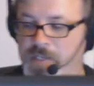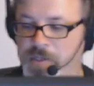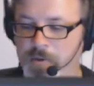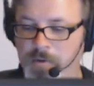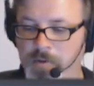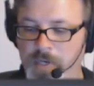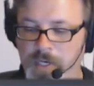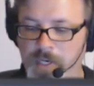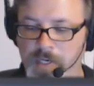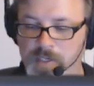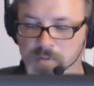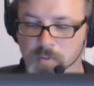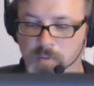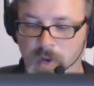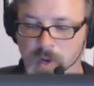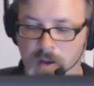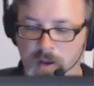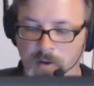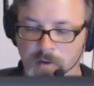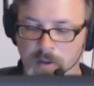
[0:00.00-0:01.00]
tuning as
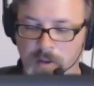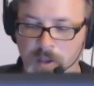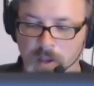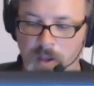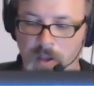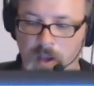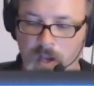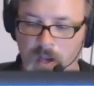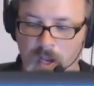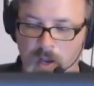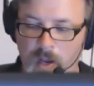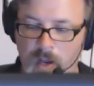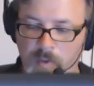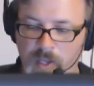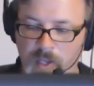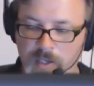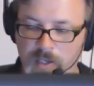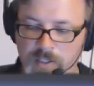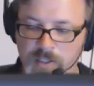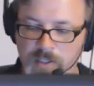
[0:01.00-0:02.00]
well. Um, we
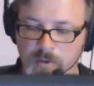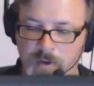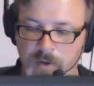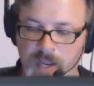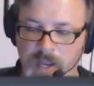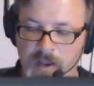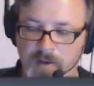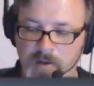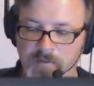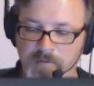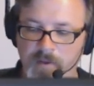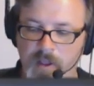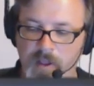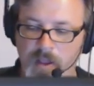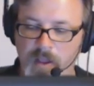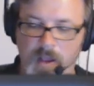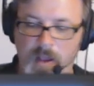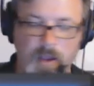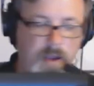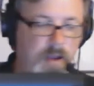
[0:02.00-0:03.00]
also have
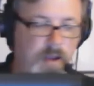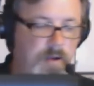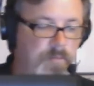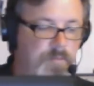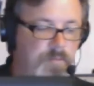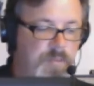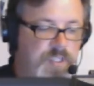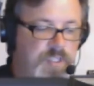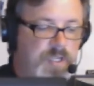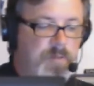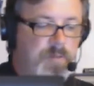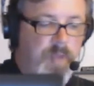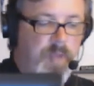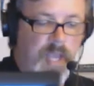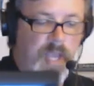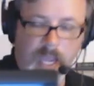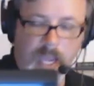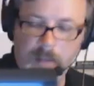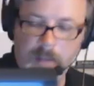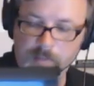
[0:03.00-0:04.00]
um, some
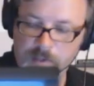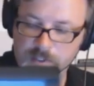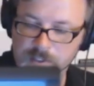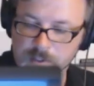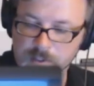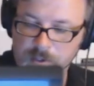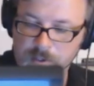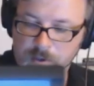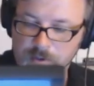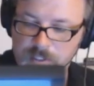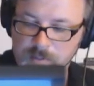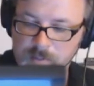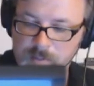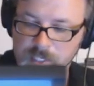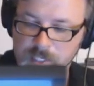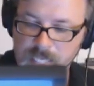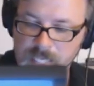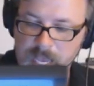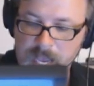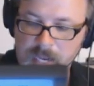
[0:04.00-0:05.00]
amplitude, you know, some
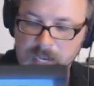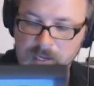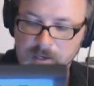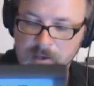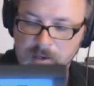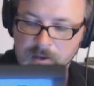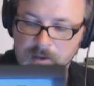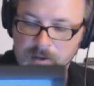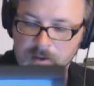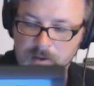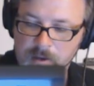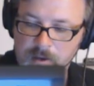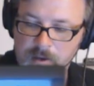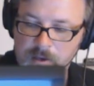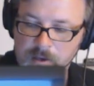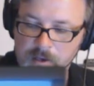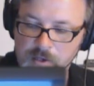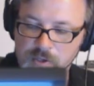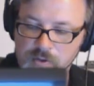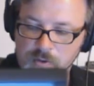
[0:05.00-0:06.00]
attack
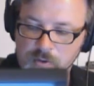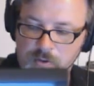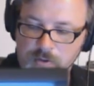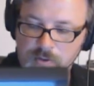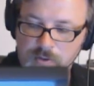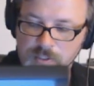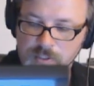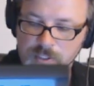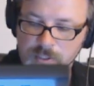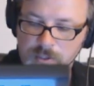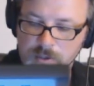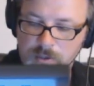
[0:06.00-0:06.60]
controls,